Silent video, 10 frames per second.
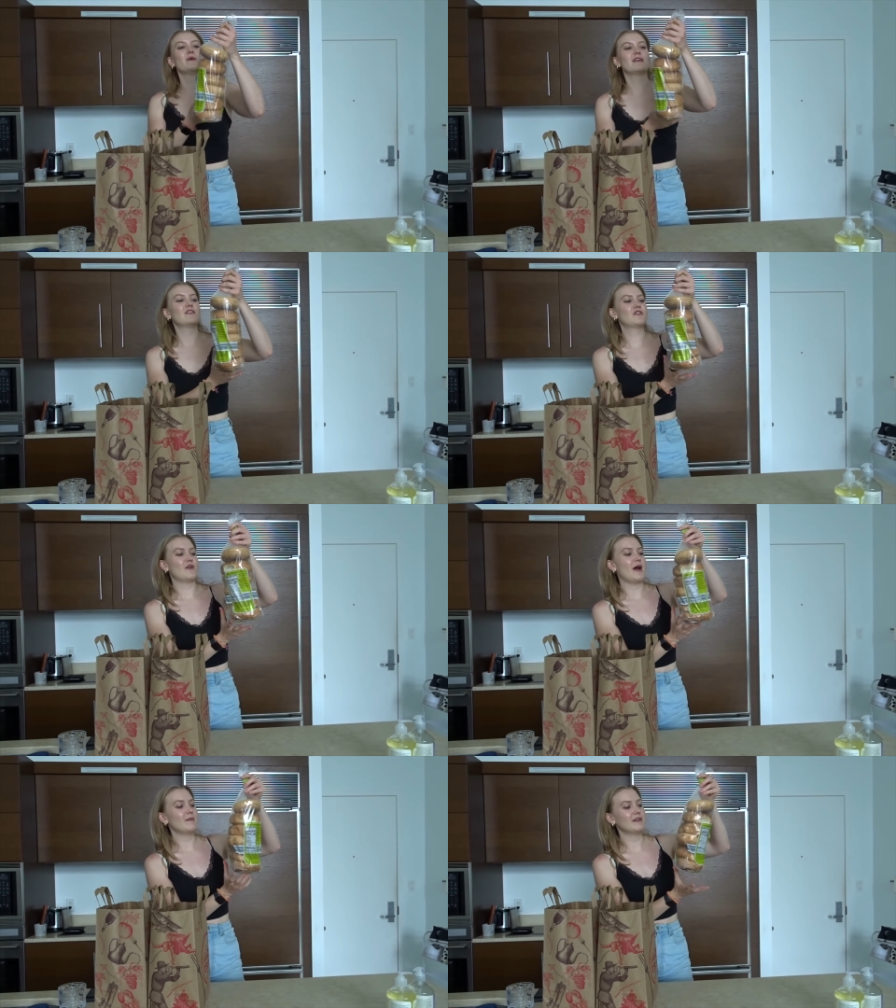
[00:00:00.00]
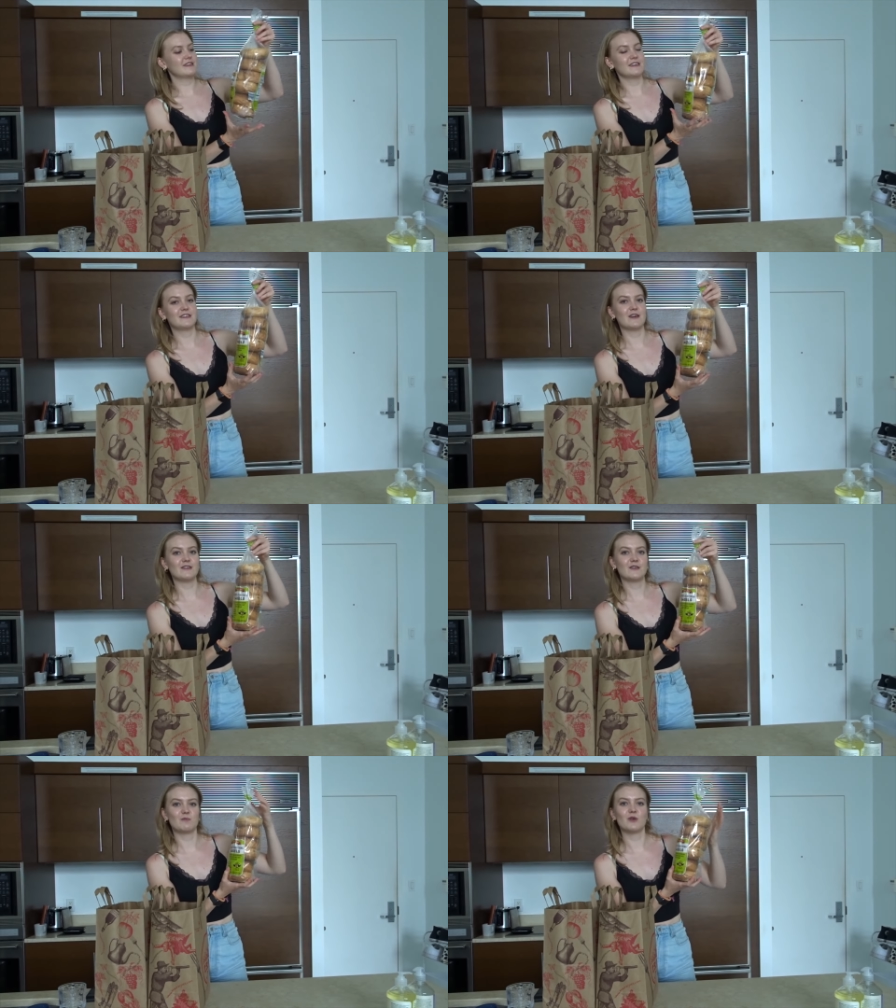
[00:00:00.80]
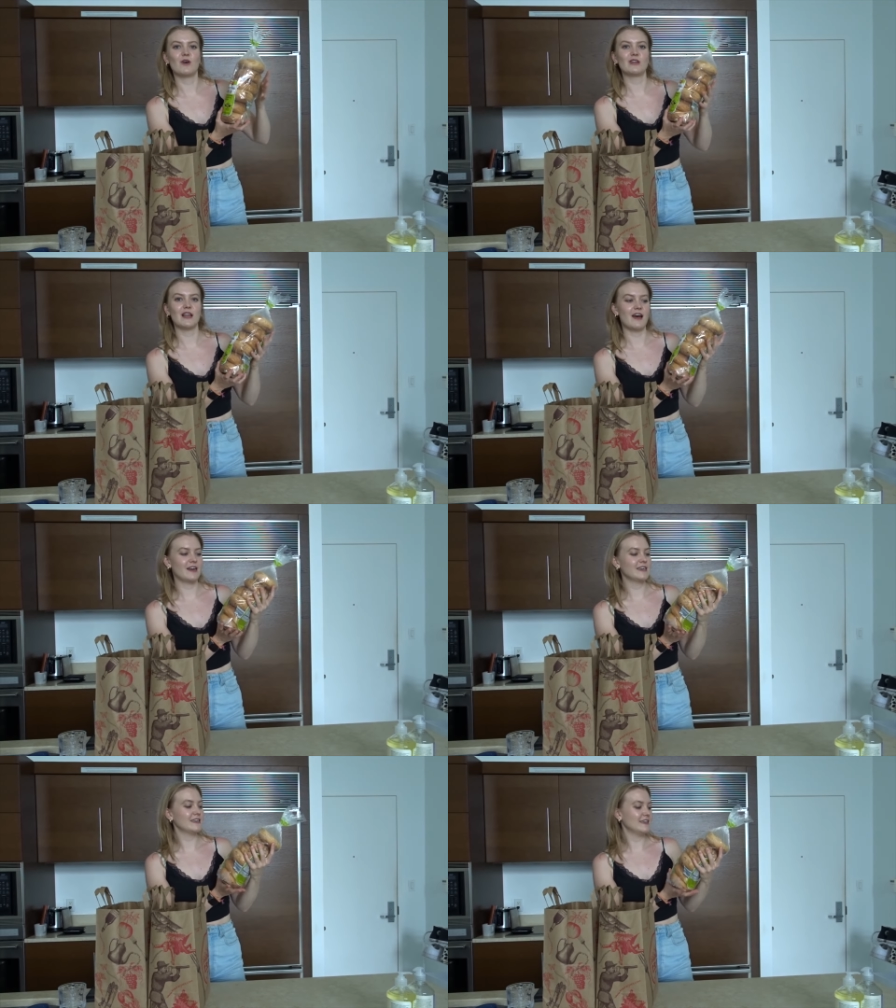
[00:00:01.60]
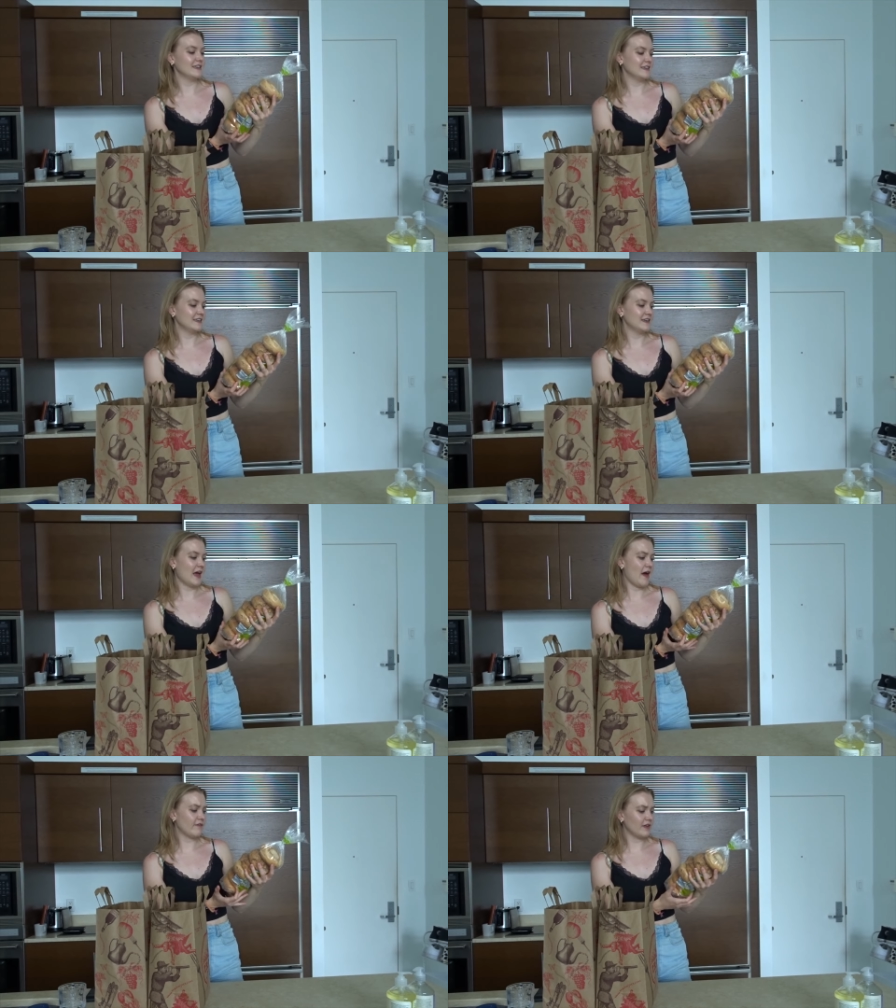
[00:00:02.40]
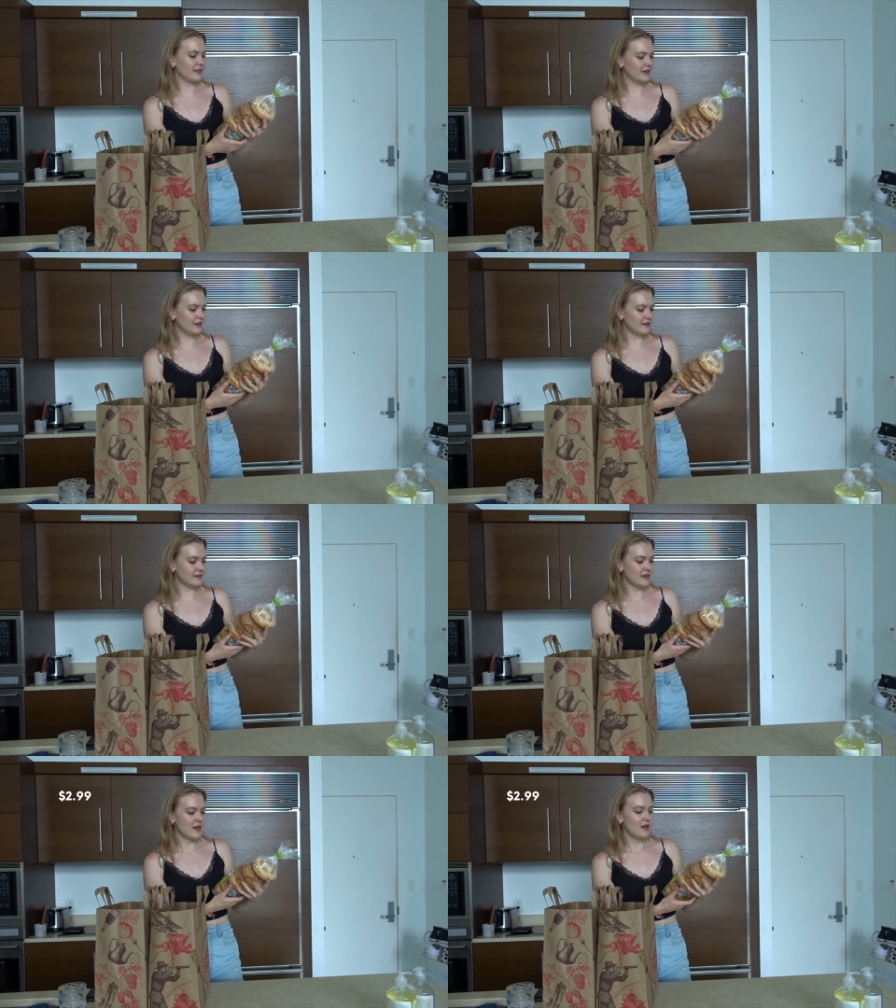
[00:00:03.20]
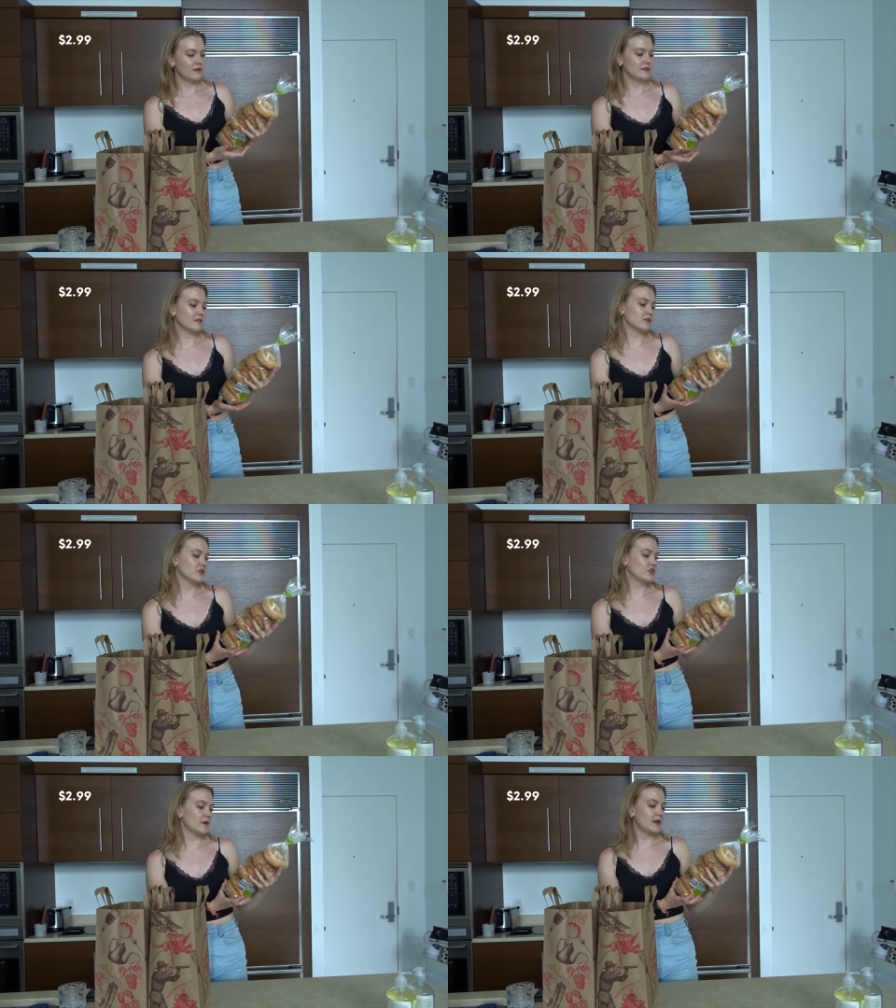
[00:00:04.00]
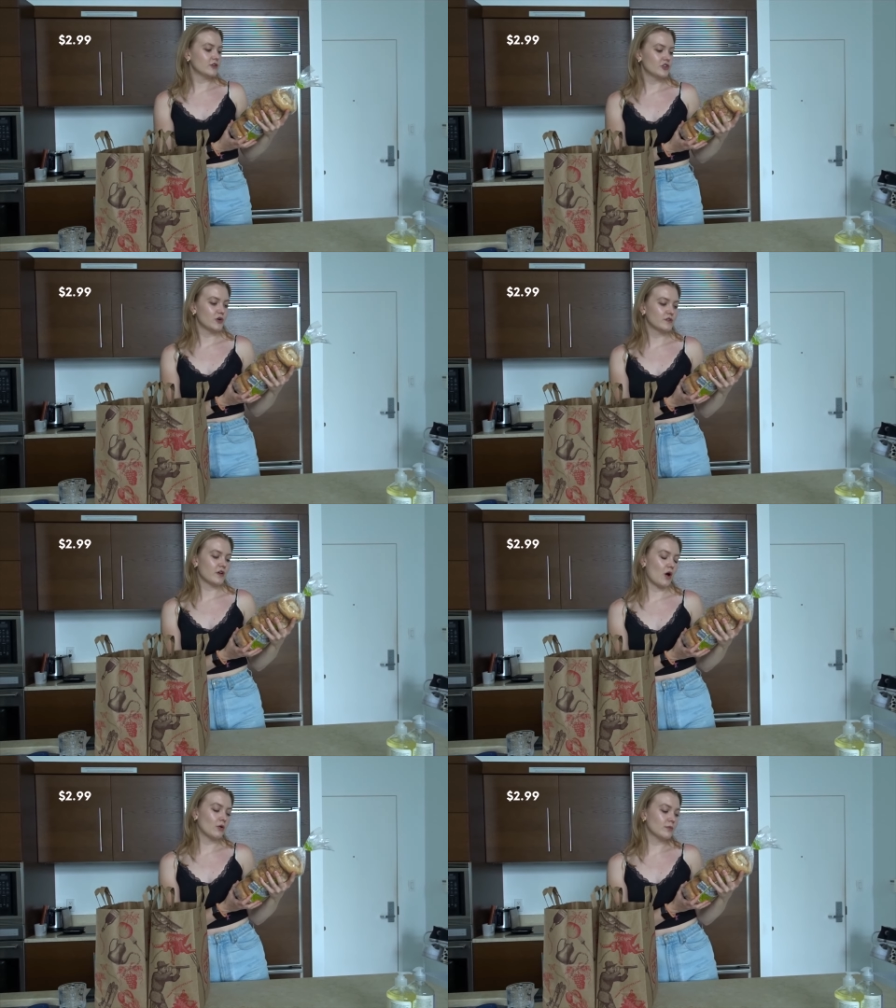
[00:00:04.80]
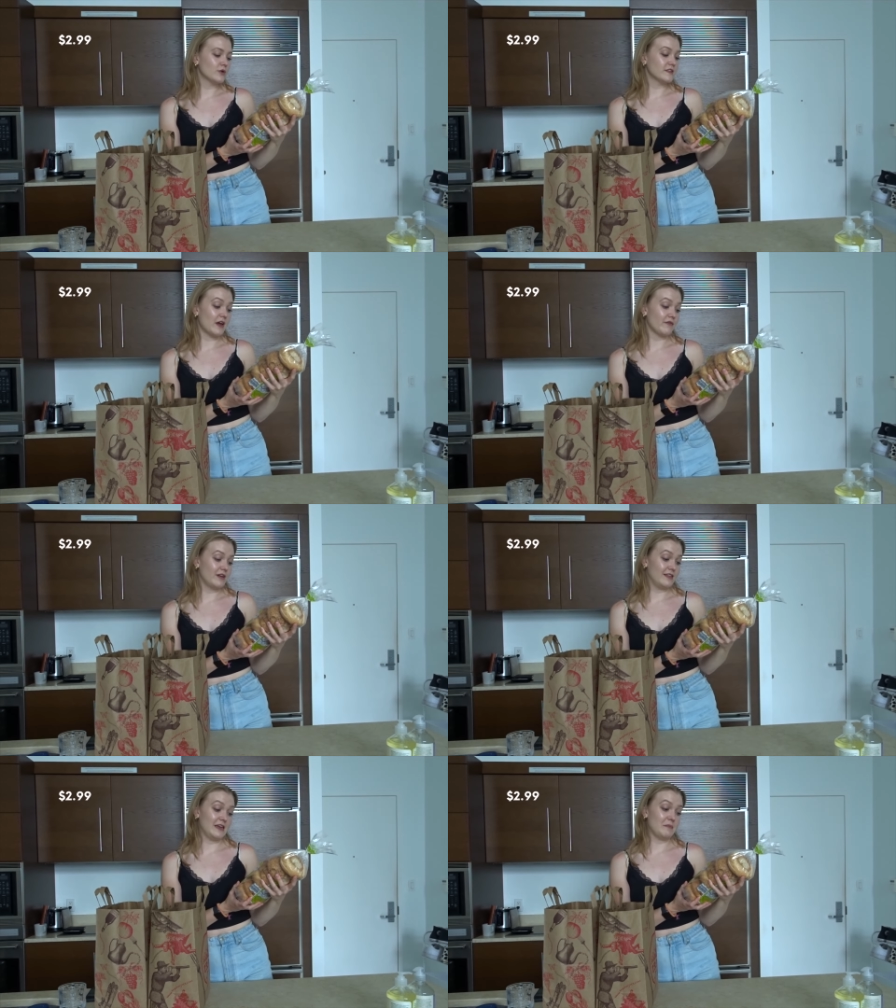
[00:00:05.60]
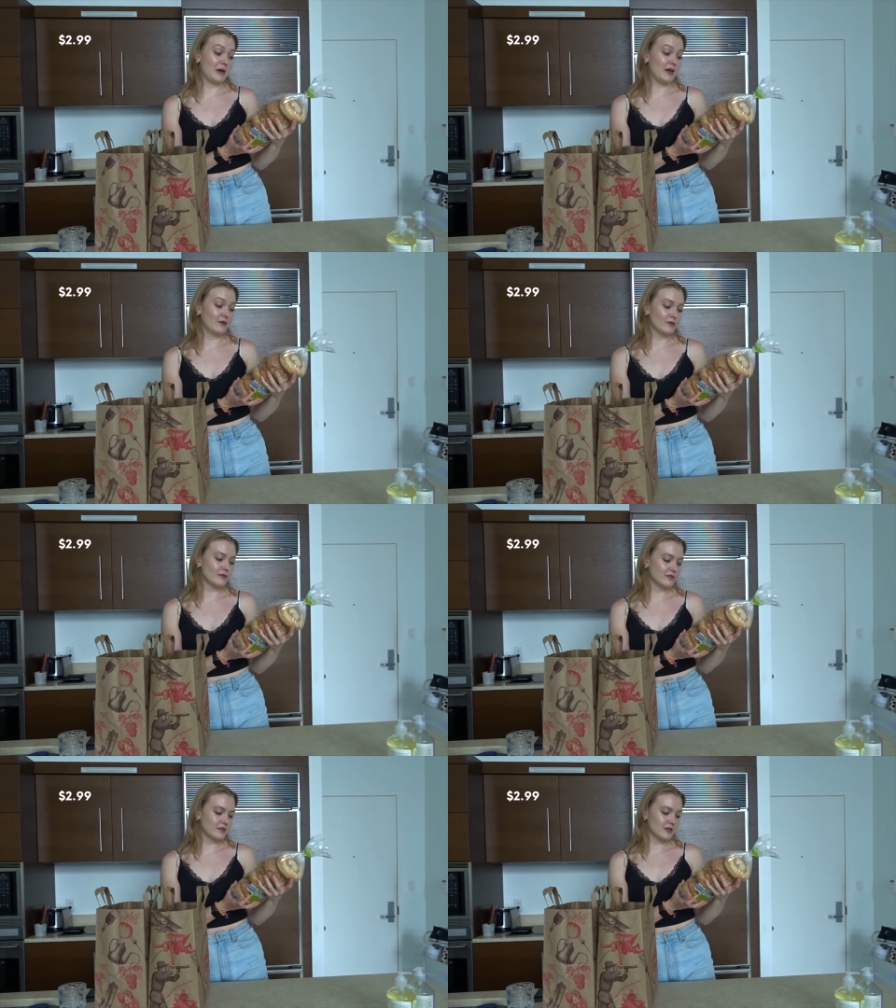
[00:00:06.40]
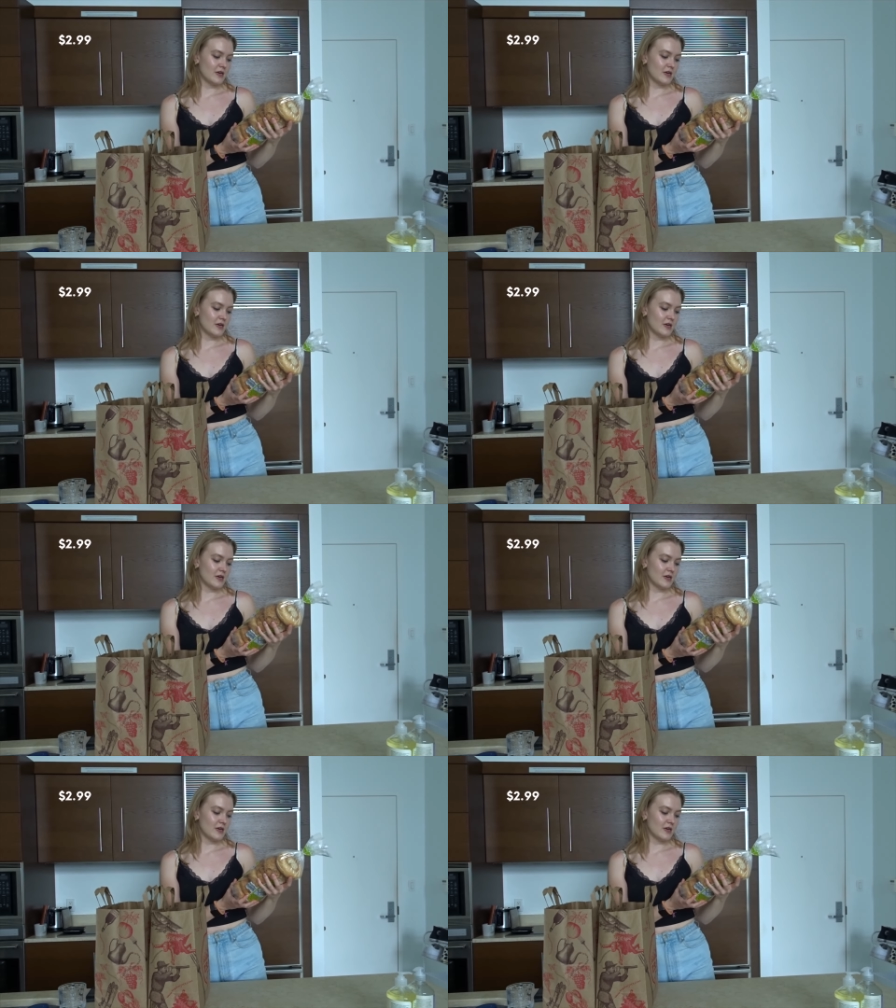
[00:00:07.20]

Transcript: wanted to try because I saw someone online uh, having these. These are the Trader Joe's Almost Everything Bagels.